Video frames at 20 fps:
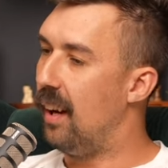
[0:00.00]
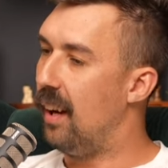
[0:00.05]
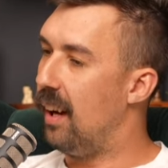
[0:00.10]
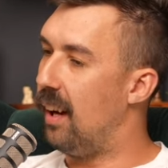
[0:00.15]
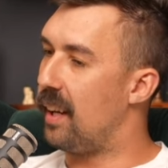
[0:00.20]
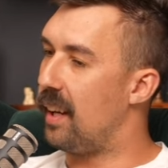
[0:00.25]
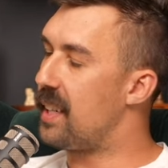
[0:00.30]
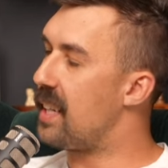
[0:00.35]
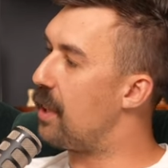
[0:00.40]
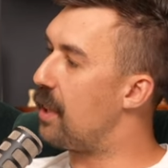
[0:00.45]

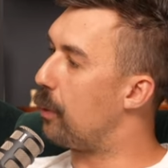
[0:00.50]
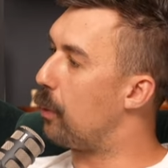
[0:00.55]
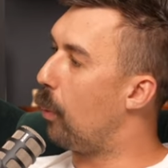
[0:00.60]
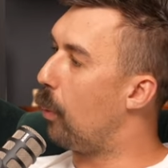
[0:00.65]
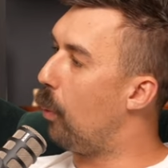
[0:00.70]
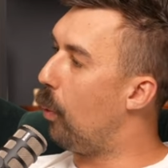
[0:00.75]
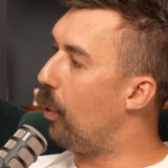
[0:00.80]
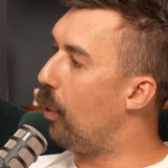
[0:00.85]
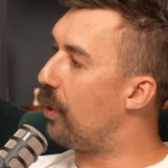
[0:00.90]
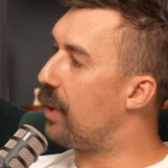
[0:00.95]
I need to
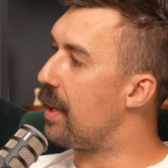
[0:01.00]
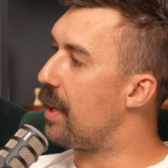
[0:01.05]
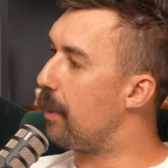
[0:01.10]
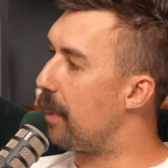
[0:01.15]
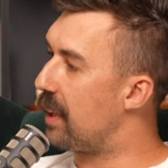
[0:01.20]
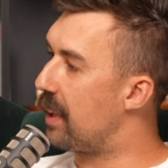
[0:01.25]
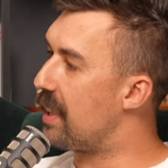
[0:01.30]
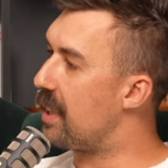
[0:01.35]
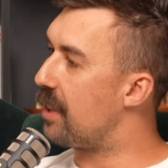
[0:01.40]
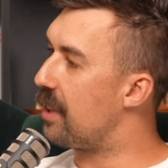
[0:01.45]
reward him. I
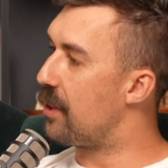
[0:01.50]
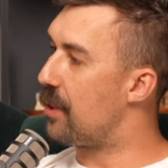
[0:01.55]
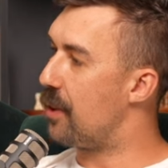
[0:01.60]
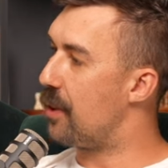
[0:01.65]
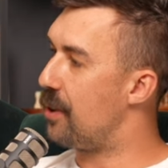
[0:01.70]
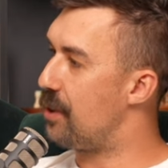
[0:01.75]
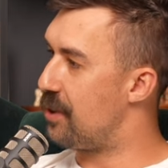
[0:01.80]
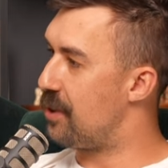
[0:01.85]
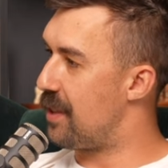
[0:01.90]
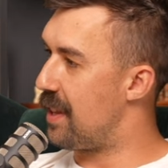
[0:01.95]
need to
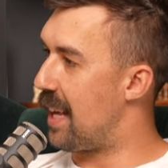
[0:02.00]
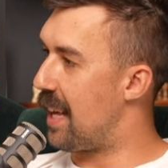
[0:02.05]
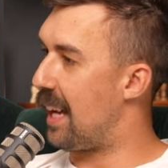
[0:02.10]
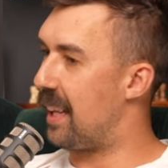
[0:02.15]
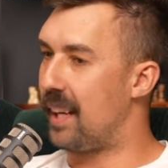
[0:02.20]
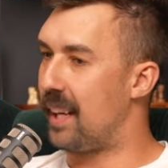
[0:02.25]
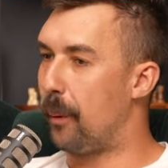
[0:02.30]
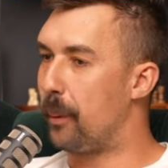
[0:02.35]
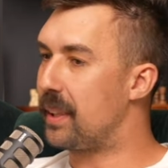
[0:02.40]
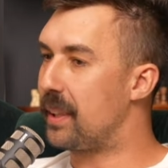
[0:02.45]
nurture that.
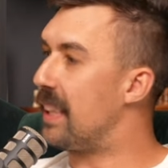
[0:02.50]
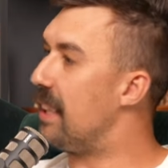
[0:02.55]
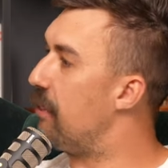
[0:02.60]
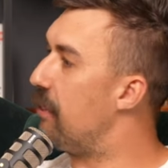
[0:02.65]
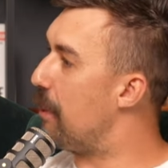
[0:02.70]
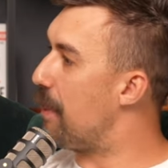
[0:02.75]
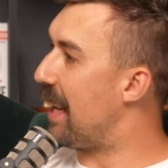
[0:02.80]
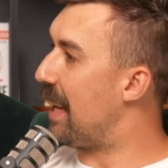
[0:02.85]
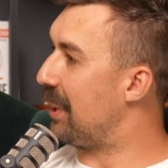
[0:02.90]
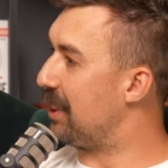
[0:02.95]
And I would give
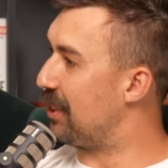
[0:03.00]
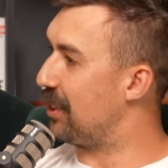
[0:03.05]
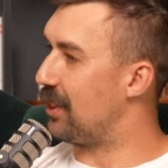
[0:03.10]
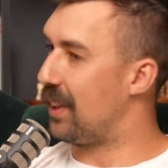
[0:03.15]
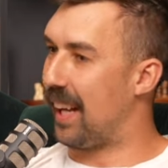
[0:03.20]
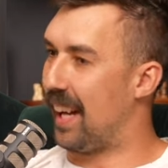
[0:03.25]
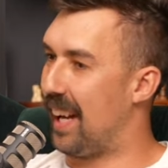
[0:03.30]
him extra.